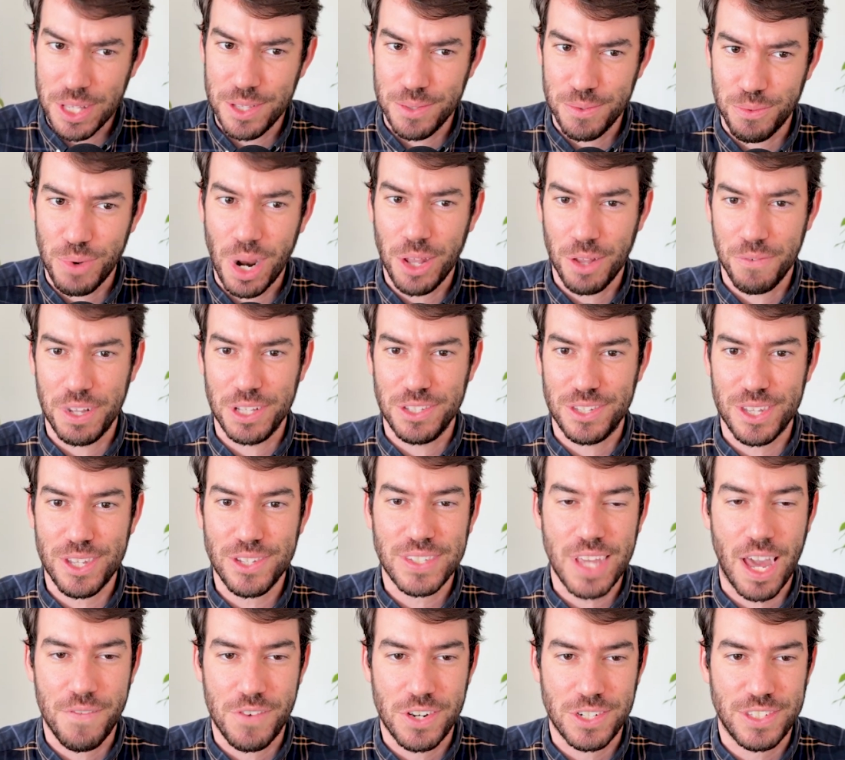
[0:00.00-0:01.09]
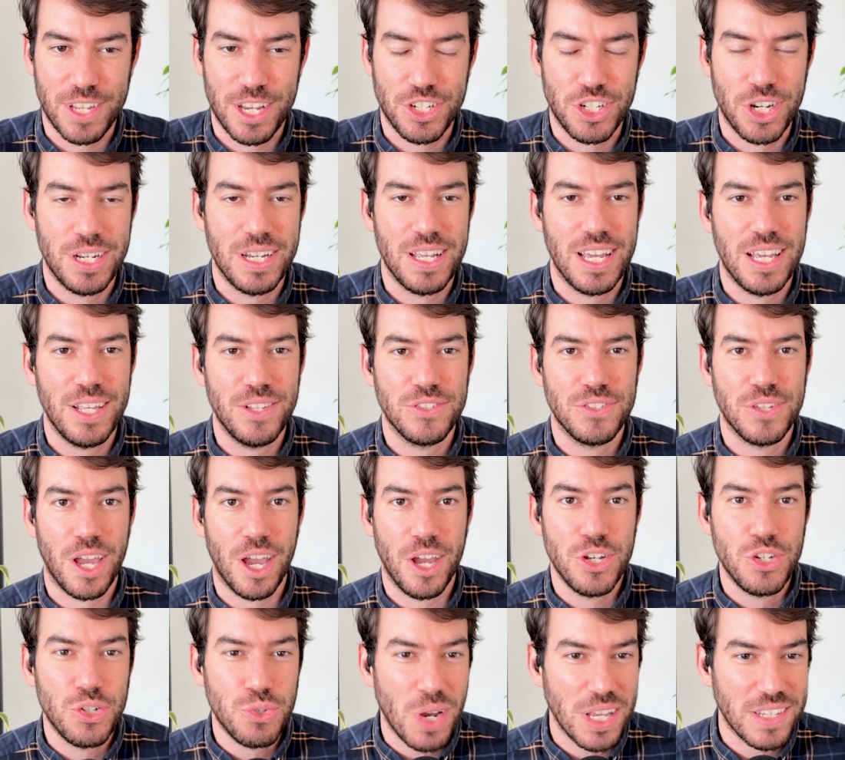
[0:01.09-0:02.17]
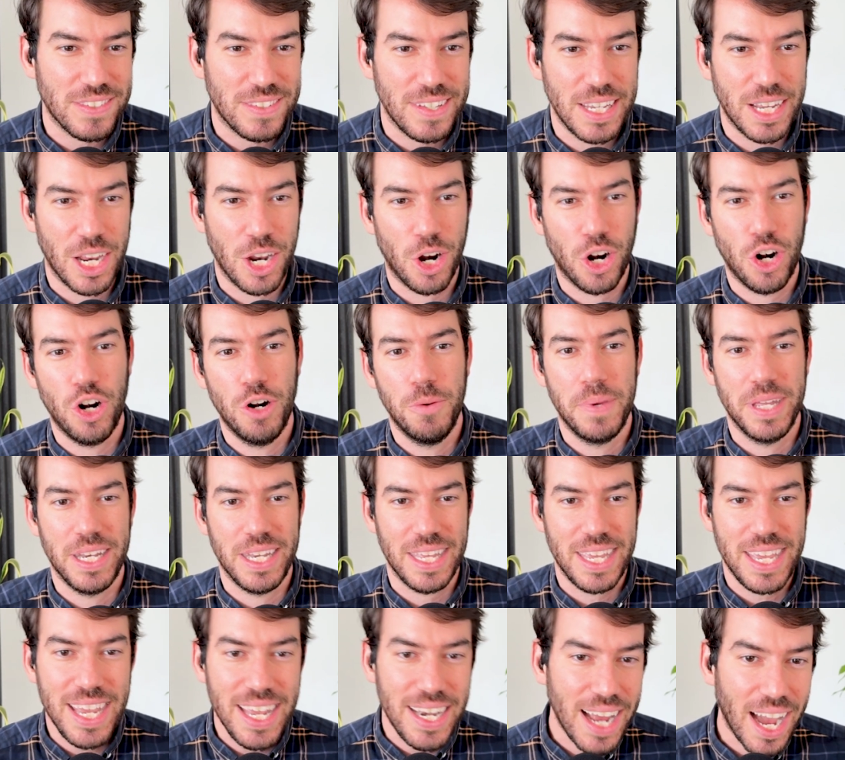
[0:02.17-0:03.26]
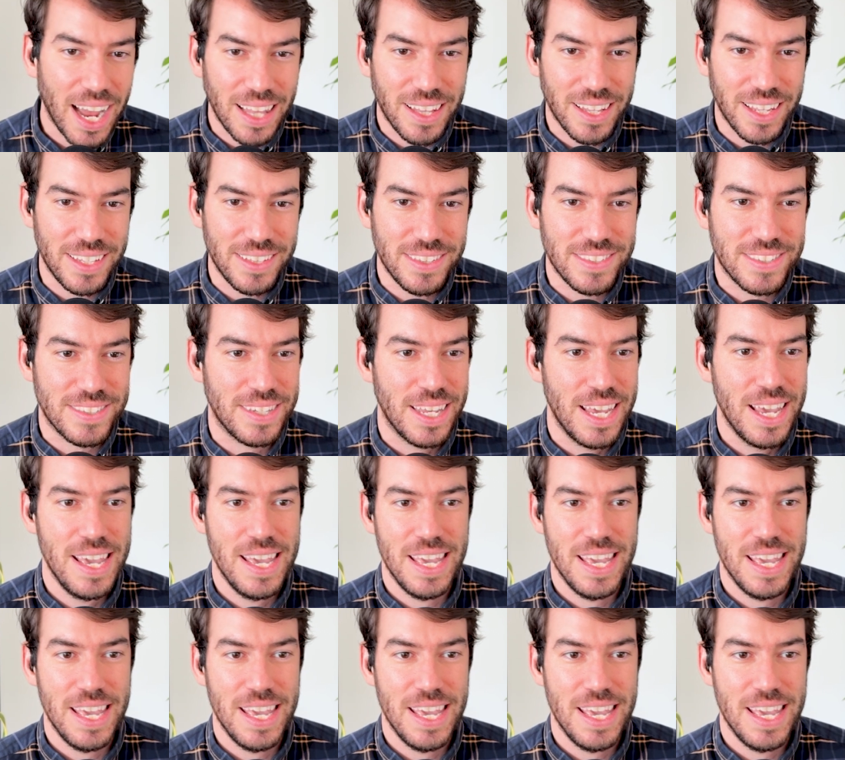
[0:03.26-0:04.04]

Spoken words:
relevant to this conversation is addressing urban heat islands,